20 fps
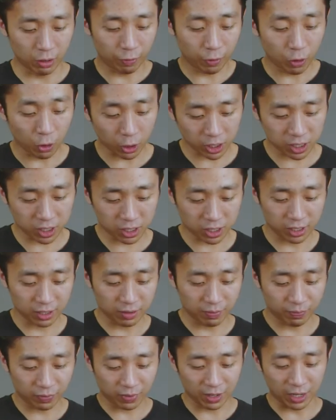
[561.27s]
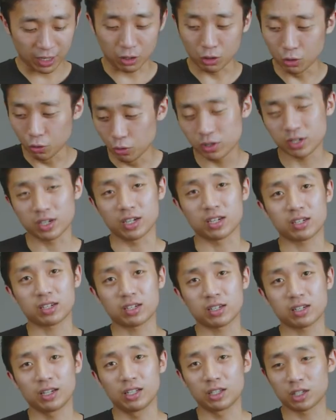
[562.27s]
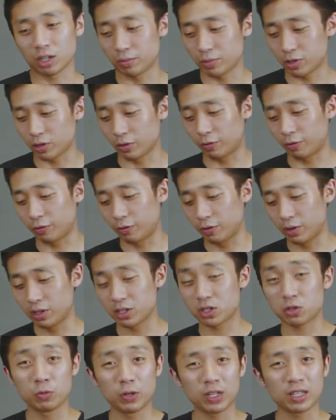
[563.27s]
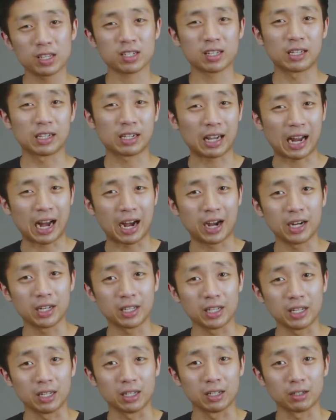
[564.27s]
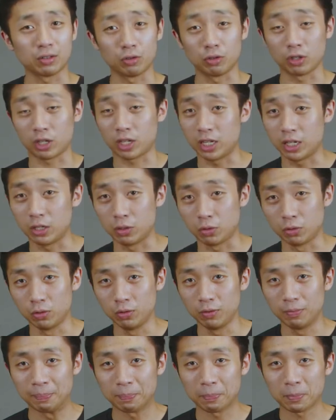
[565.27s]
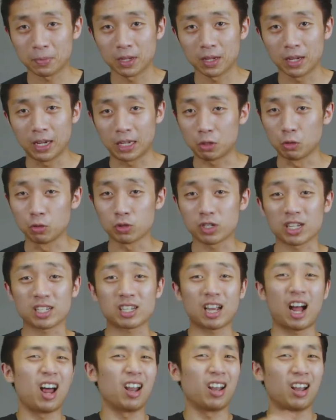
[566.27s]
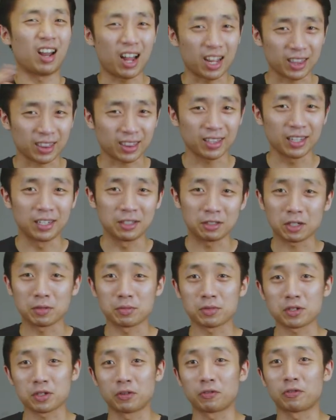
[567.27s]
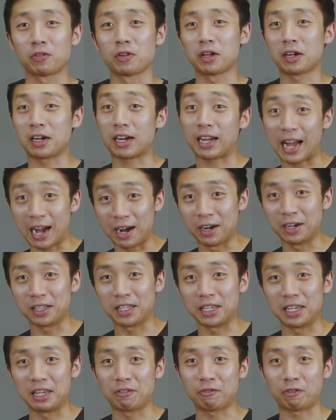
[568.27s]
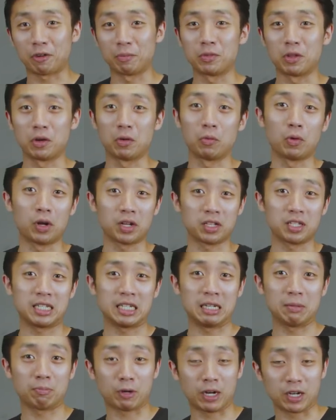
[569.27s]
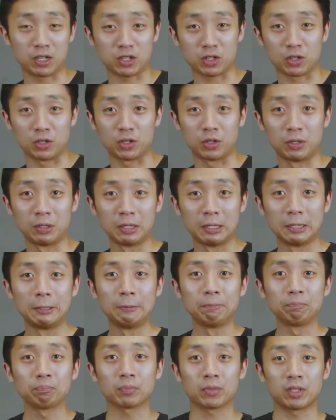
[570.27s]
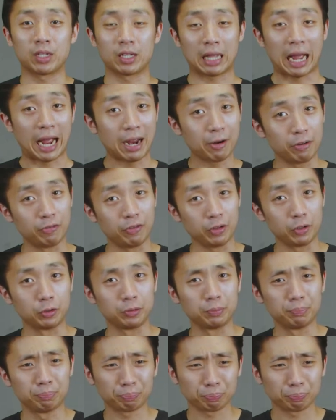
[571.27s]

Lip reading: of course, it loses in terms of sweetness and clarity to the Kinu. It loses a lot in terms of clarity from the 1Z Presso that I reviewed.